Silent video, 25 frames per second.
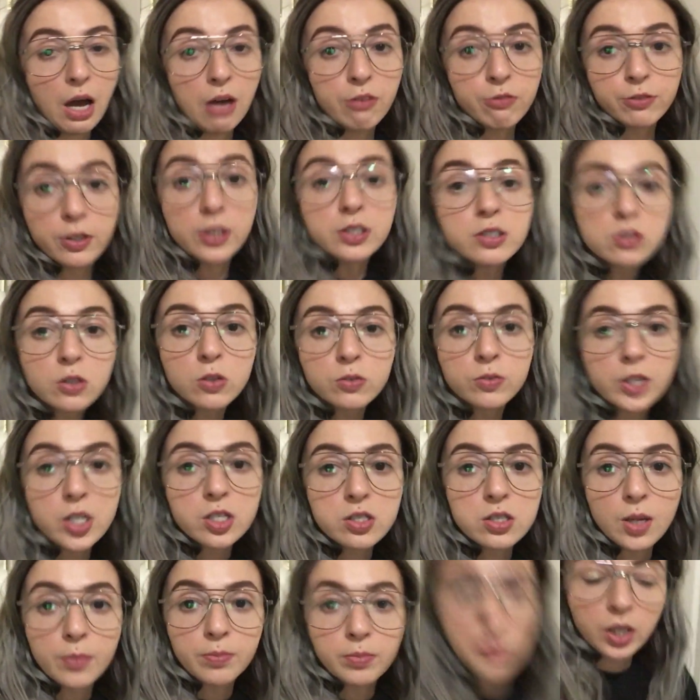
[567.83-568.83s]
have friends over
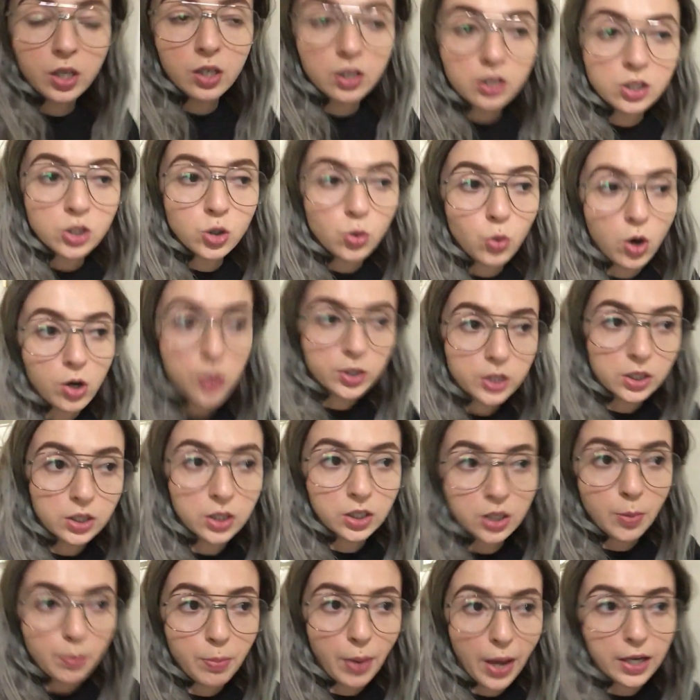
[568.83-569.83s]
or something, you all
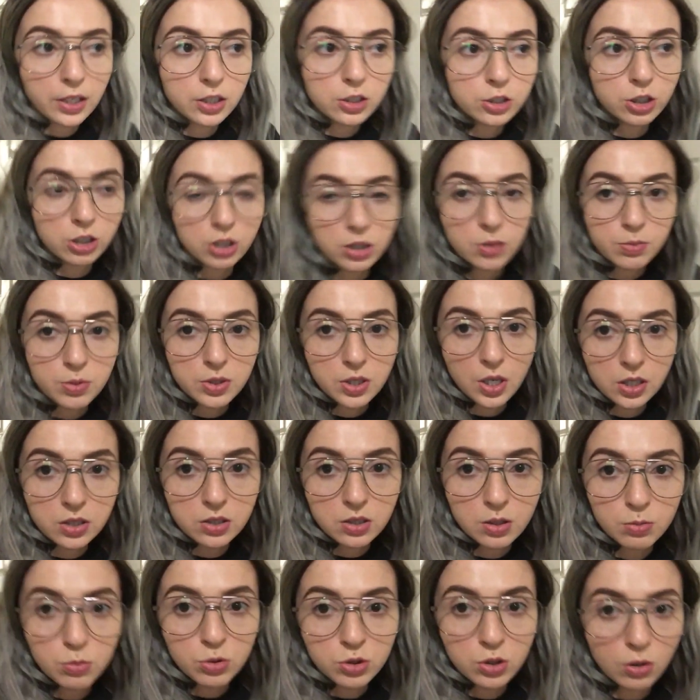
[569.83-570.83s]
get like a bag of chips
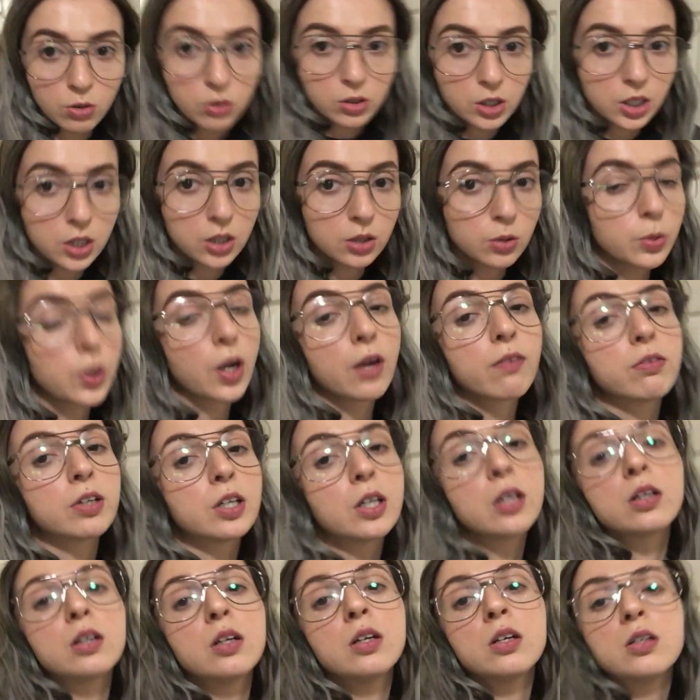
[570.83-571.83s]
and some soda or
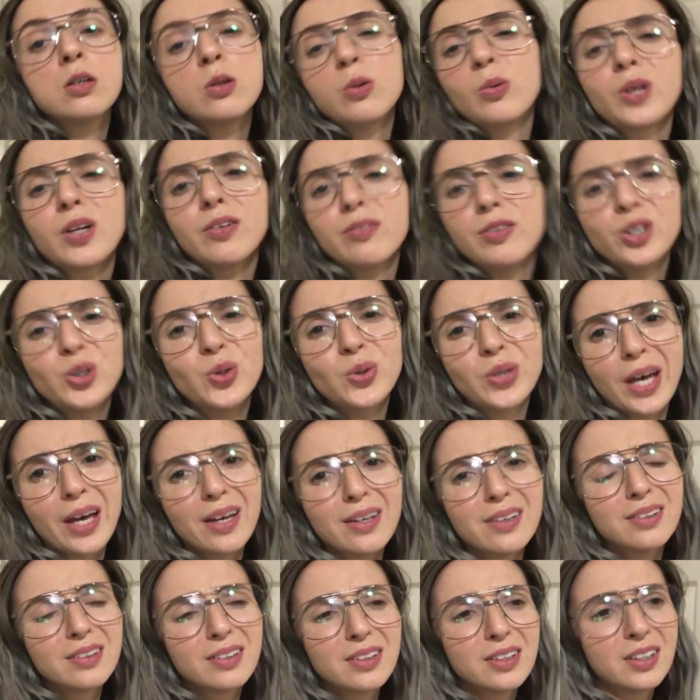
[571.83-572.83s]
whatever, whatever you
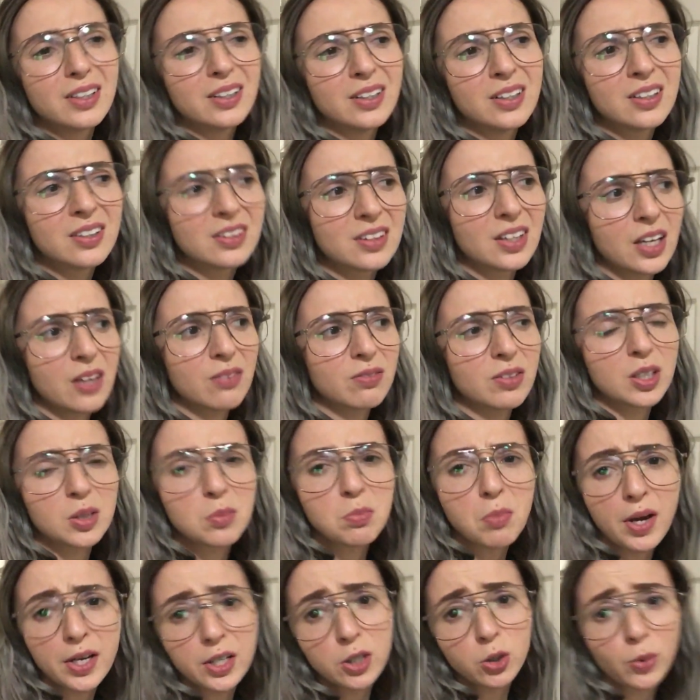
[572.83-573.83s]
get. They have
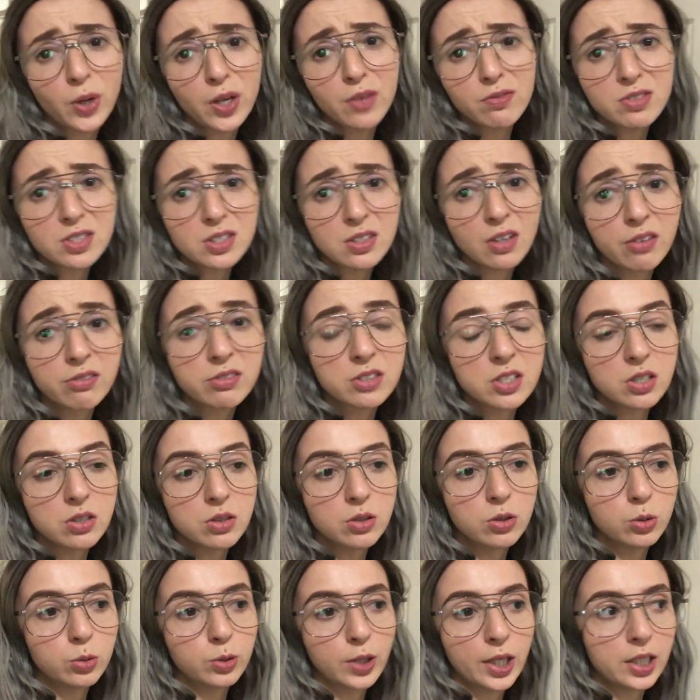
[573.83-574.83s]
like microwave stuff
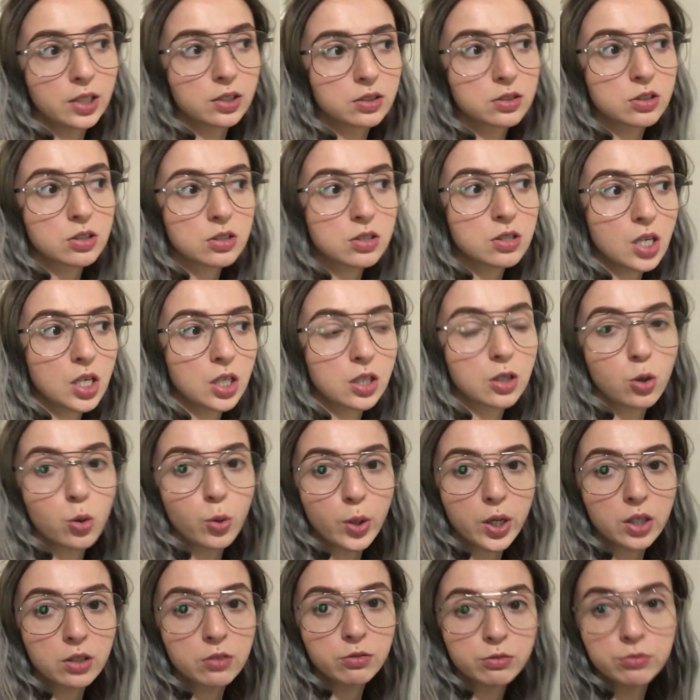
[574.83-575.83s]
too, like just like
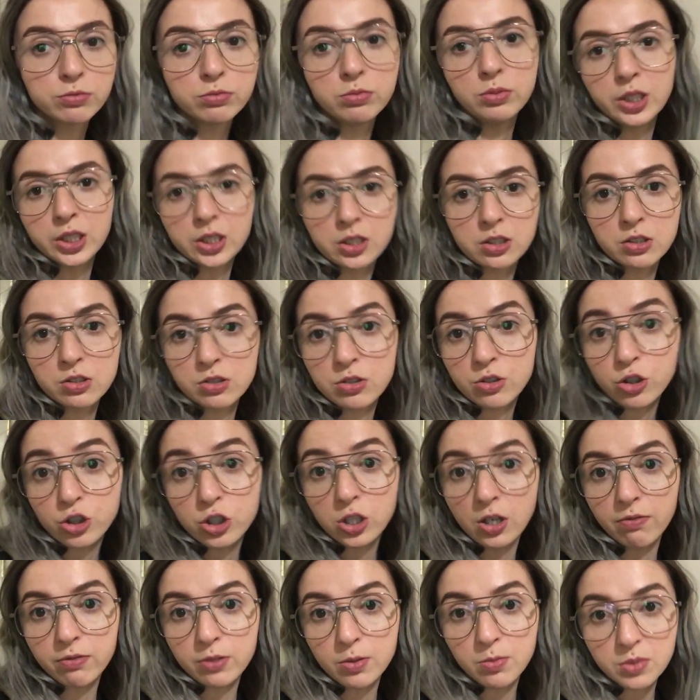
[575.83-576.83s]
quick like
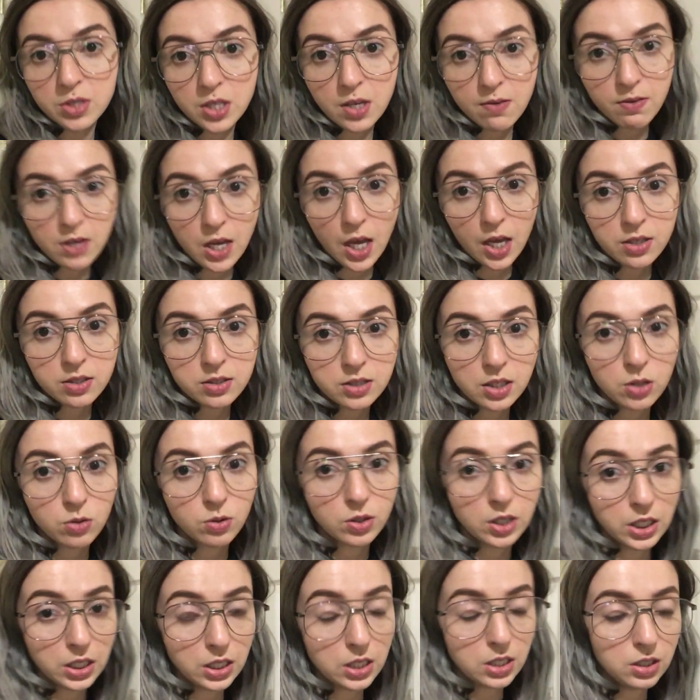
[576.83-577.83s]
shit from CVS that
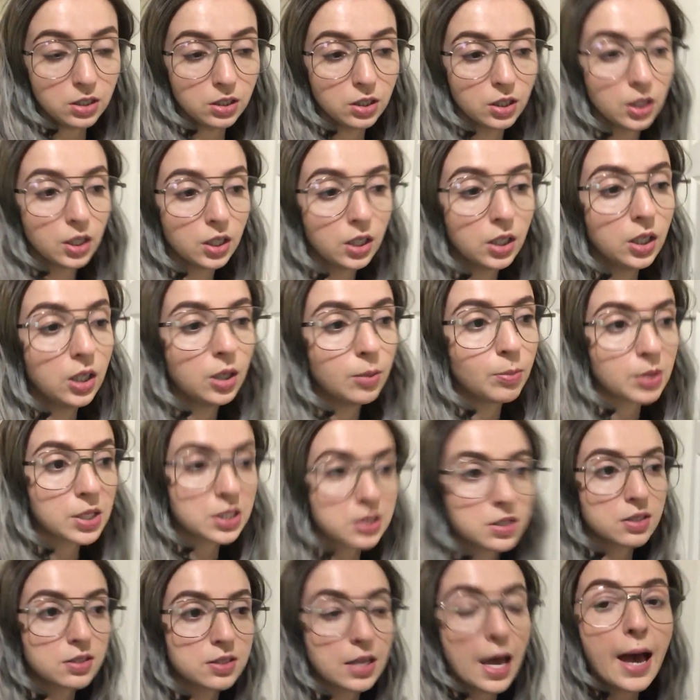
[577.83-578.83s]
you can eat,
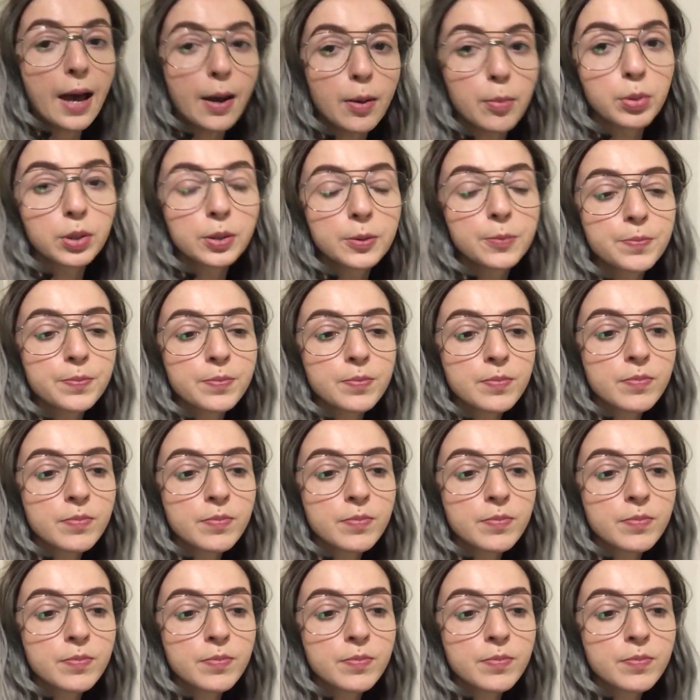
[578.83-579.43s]
but it's this app.